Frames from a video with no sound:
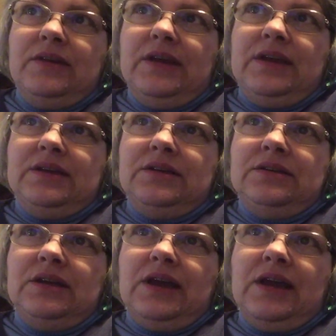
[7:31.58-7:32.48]
And
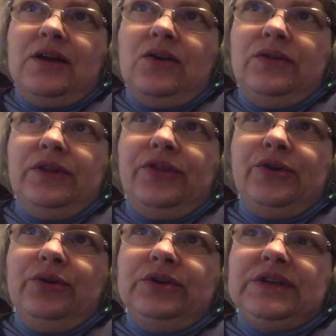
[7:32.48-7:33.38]
on the
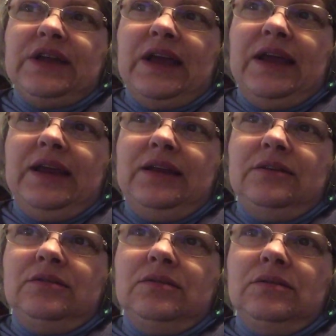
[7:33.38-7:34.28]
third day,
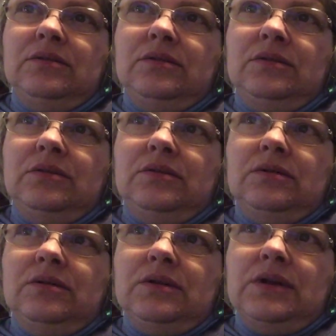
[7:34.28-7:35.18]

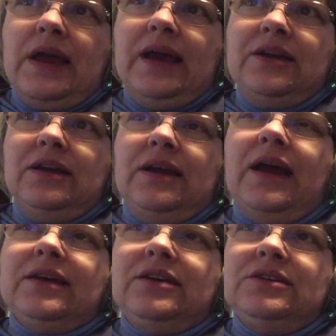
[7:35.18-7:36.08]

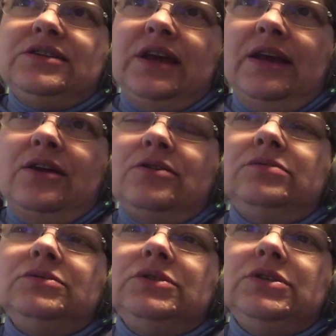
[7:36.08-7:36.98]
I could tell
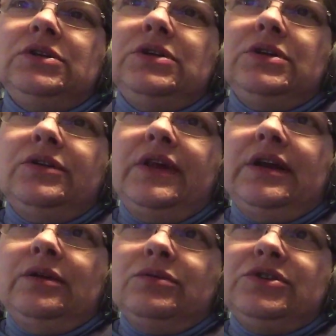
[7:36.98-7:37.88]
that
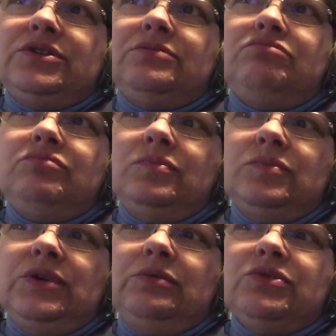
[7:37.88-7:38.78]
it was
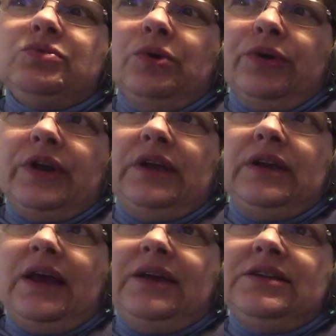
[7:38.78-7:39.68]
working.
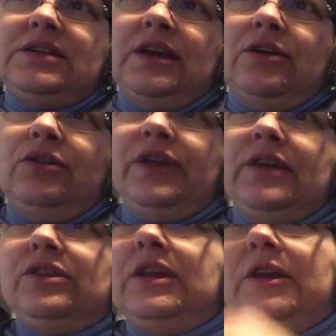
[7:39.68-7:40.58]
I could tell that the